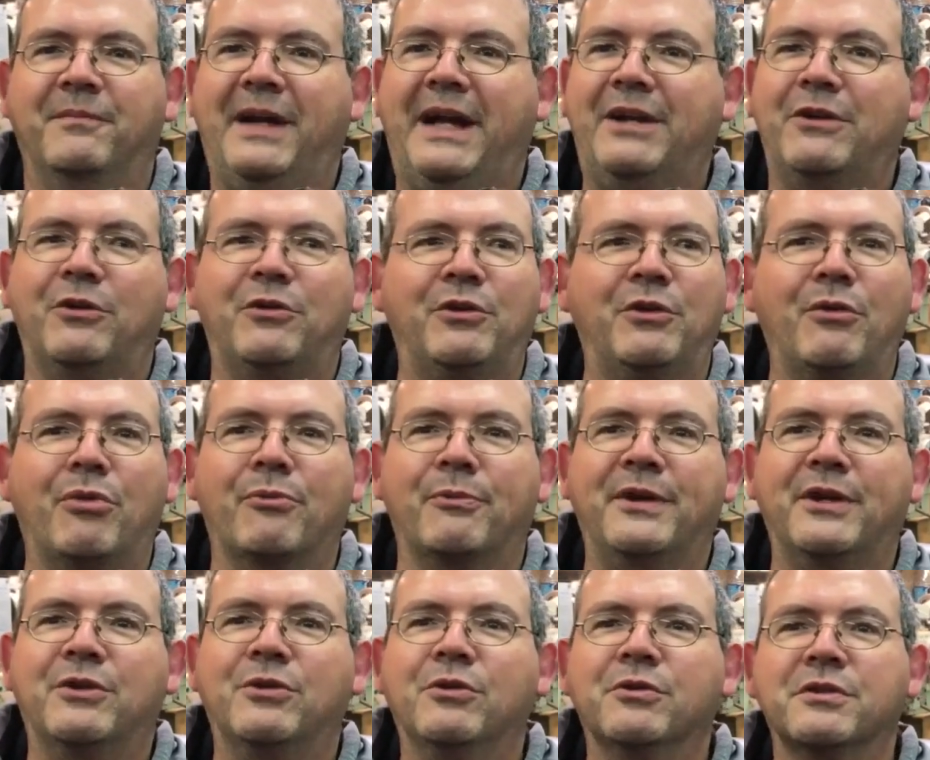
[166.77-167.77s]
I don't know
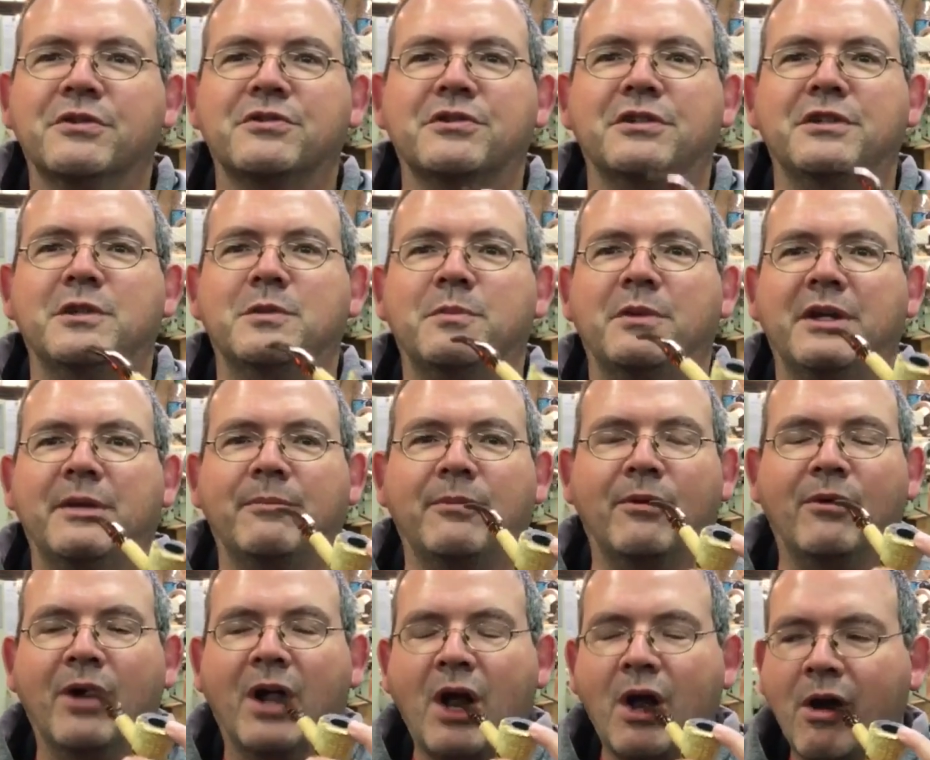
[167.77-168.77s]
three quarters of these
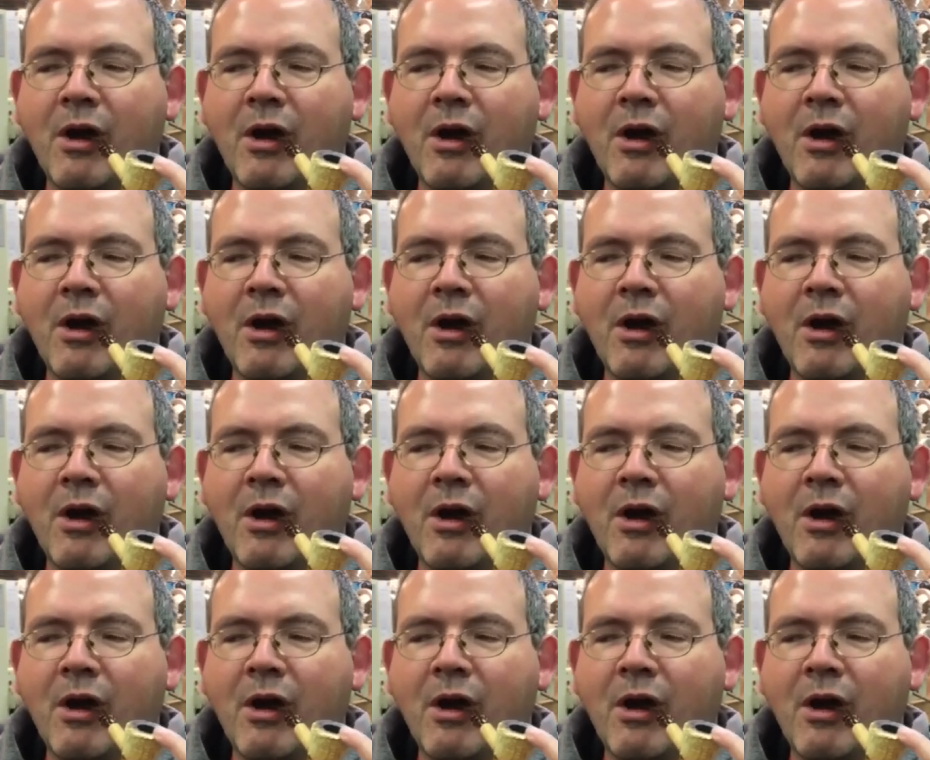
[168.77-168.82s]
people.